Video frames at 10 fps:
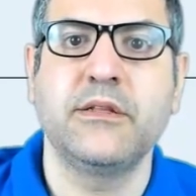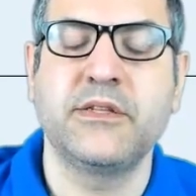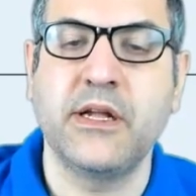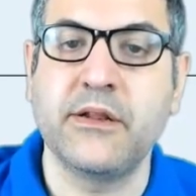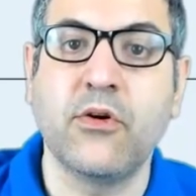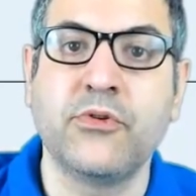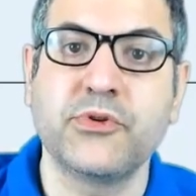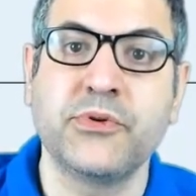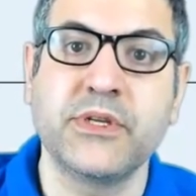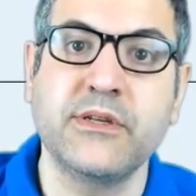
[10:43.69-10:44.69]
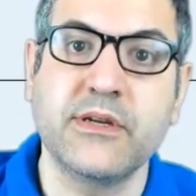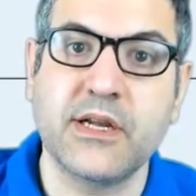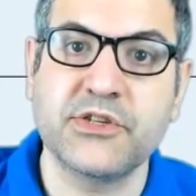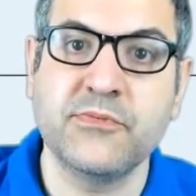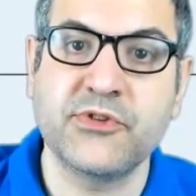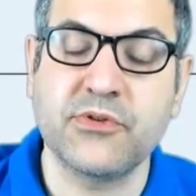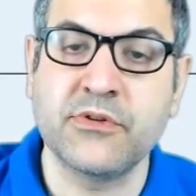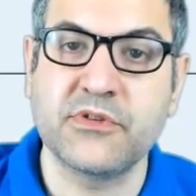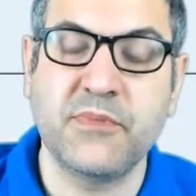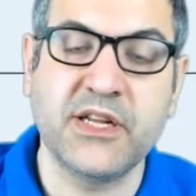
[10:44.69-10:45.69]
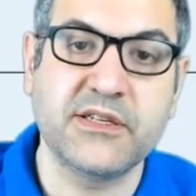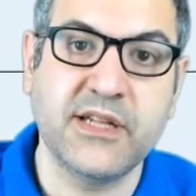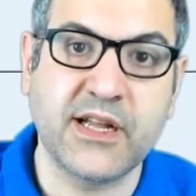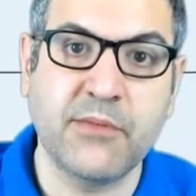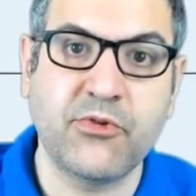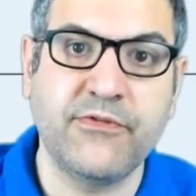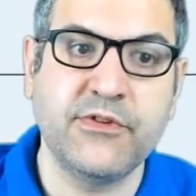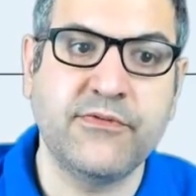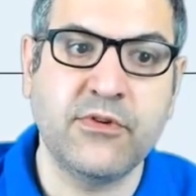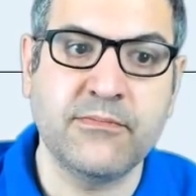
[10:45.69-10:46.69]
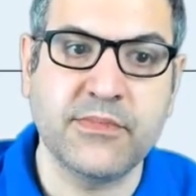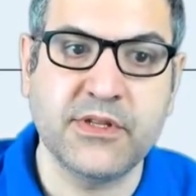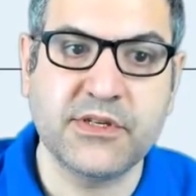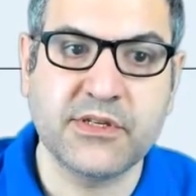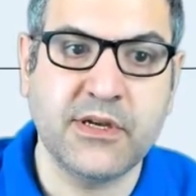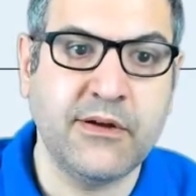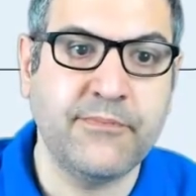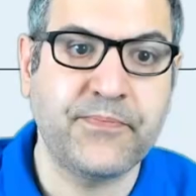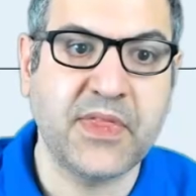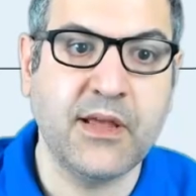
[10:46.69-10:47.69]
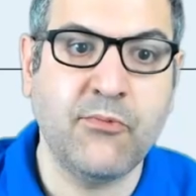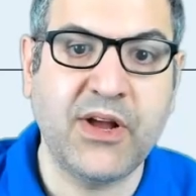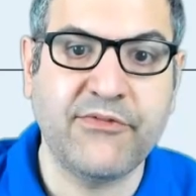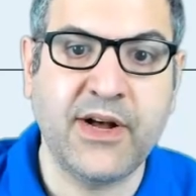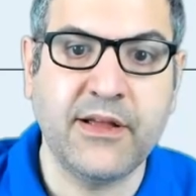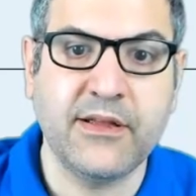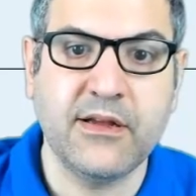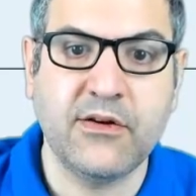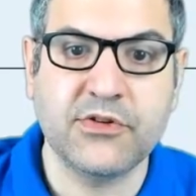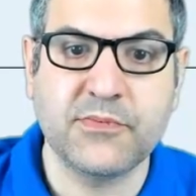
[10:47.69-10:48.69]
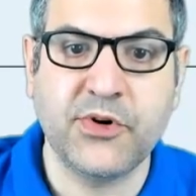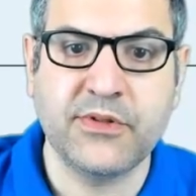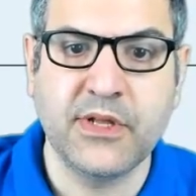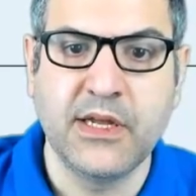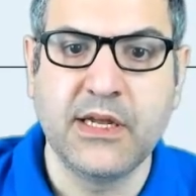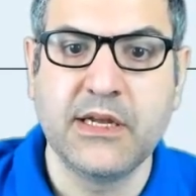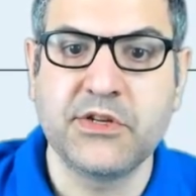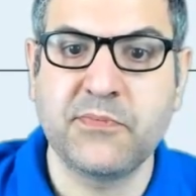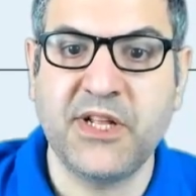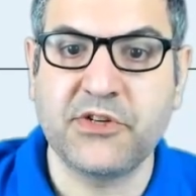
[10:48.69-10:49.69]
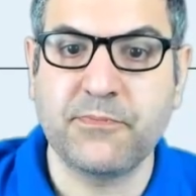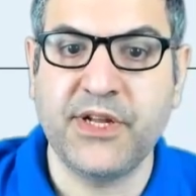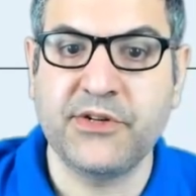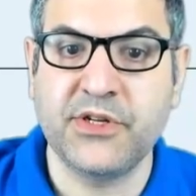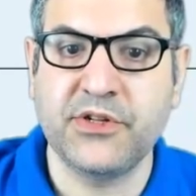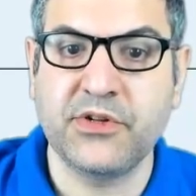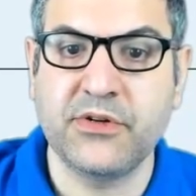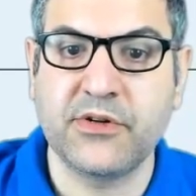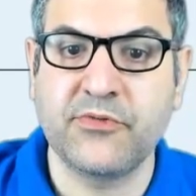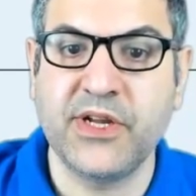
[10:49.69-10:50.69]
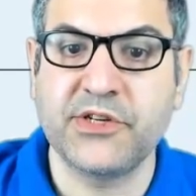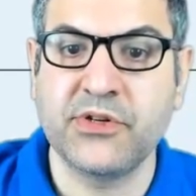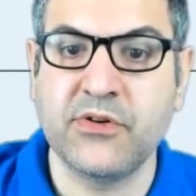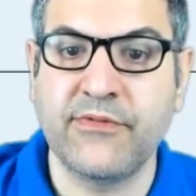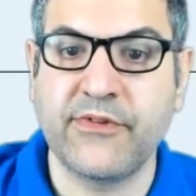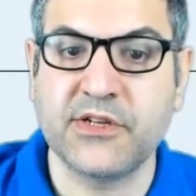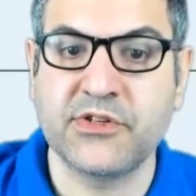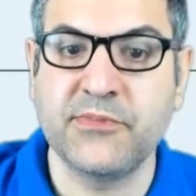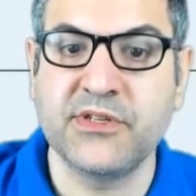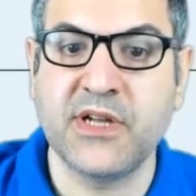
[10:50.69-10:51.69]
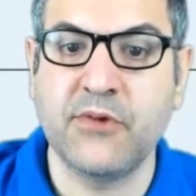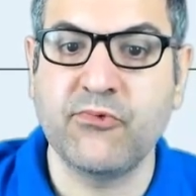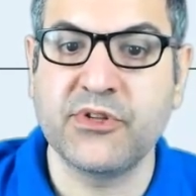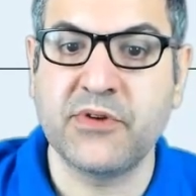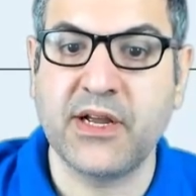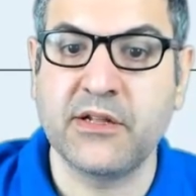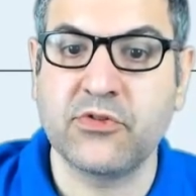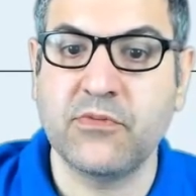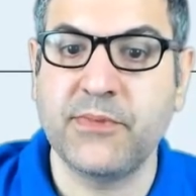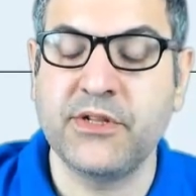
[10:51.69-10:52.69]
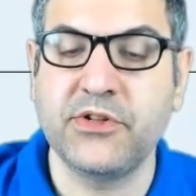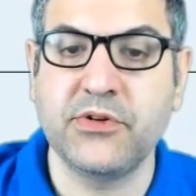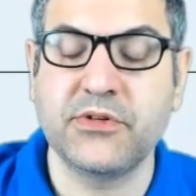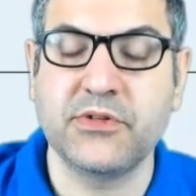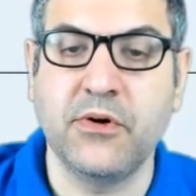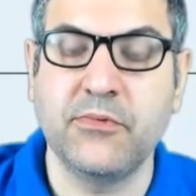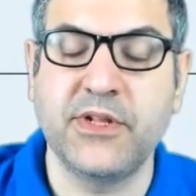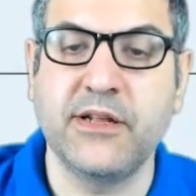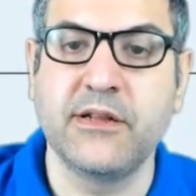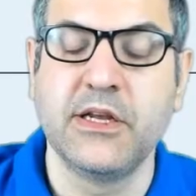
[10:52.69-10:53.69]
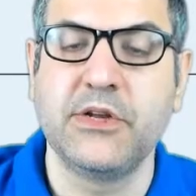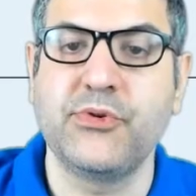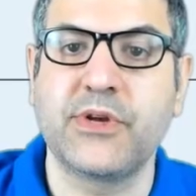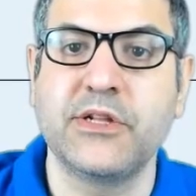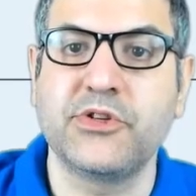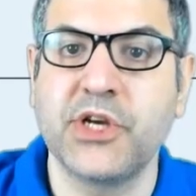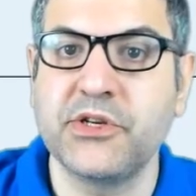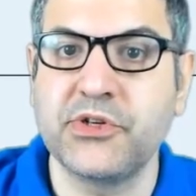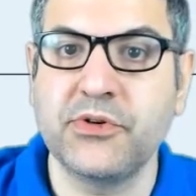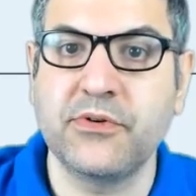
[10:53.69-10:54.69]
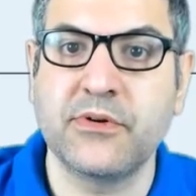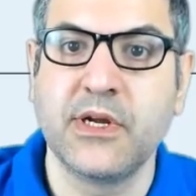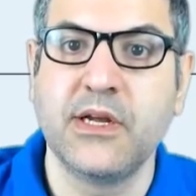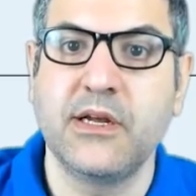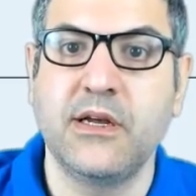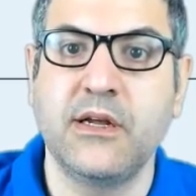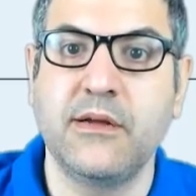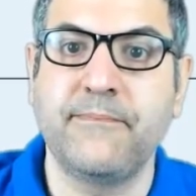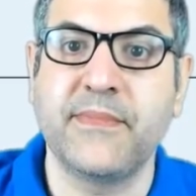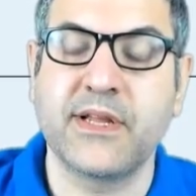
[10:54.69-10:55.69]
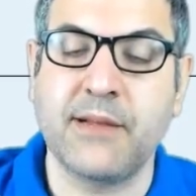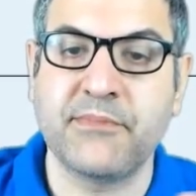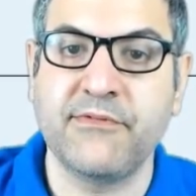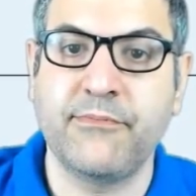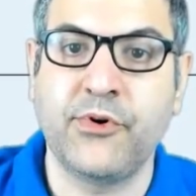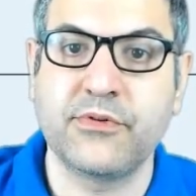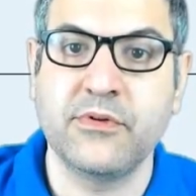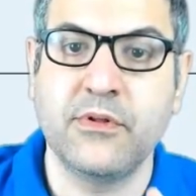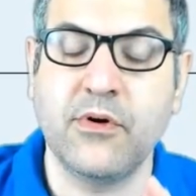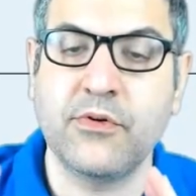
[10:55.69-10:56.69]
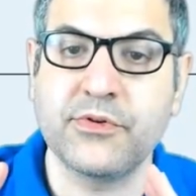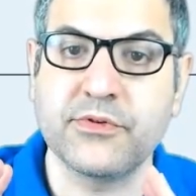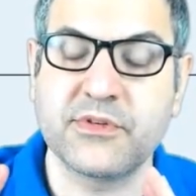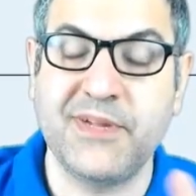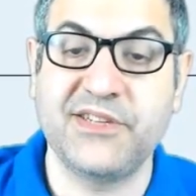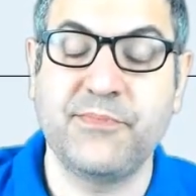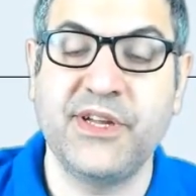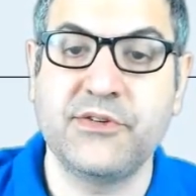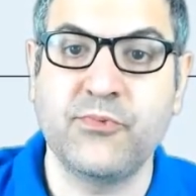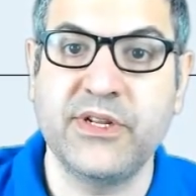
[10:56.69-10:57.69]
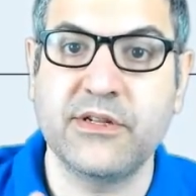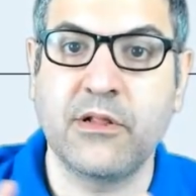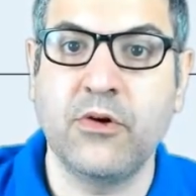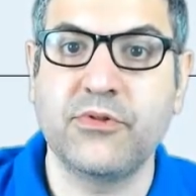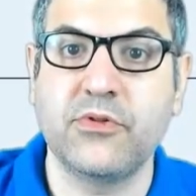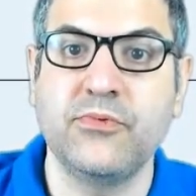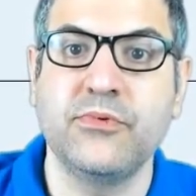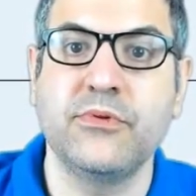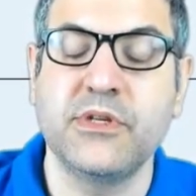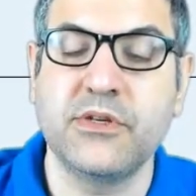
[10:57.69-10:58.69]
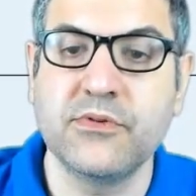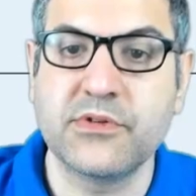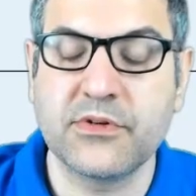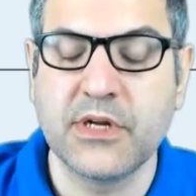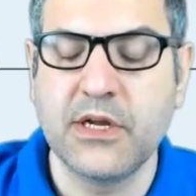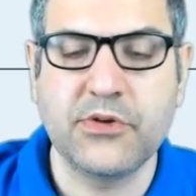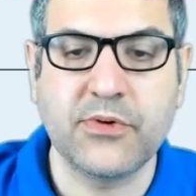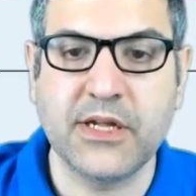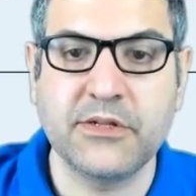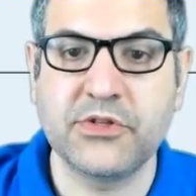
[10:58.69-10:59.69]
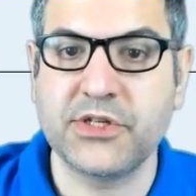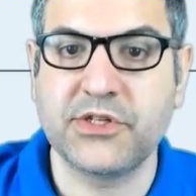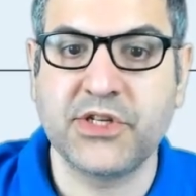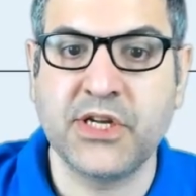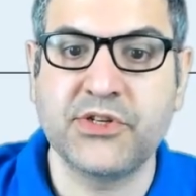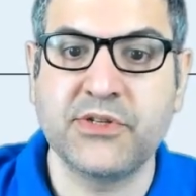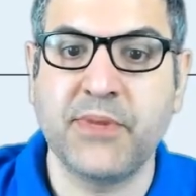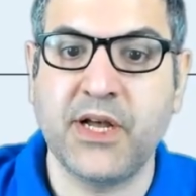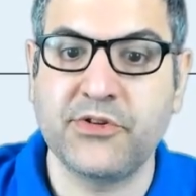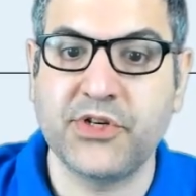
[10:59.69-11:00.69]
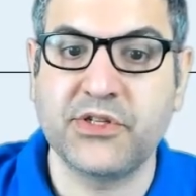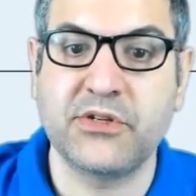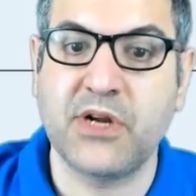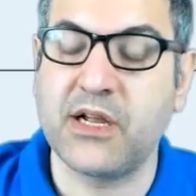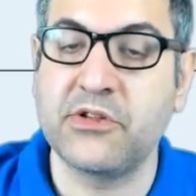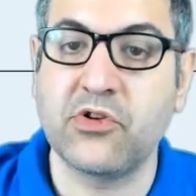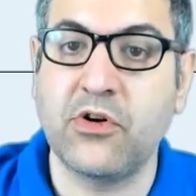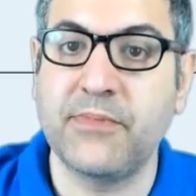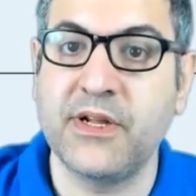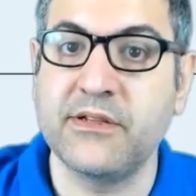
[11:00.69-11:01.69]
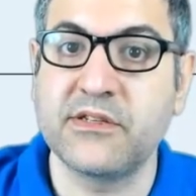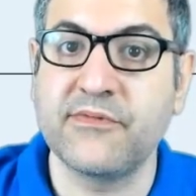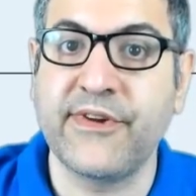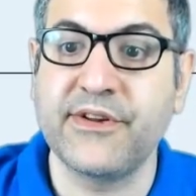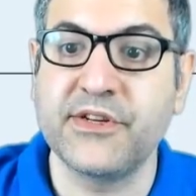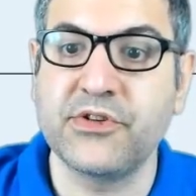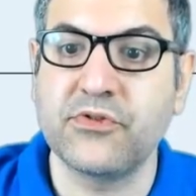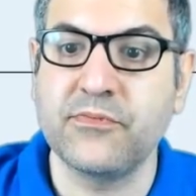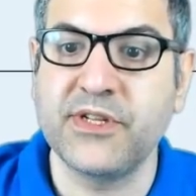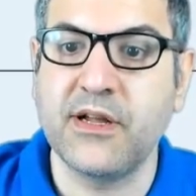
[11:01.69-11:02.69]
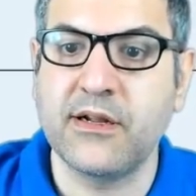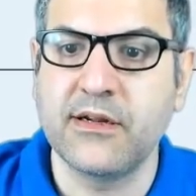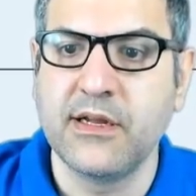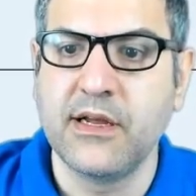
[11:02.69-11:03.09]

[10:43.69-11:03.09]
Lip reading: Then also the customers on Splynx, they can profit from this Wi-Fi hotspot. Splash page editor, creation of custom design with drag and drop editor. So then you can change your captive portal or your splash page when it loads to the user. You can just change it by just drag and drop, and it's very easy to be done.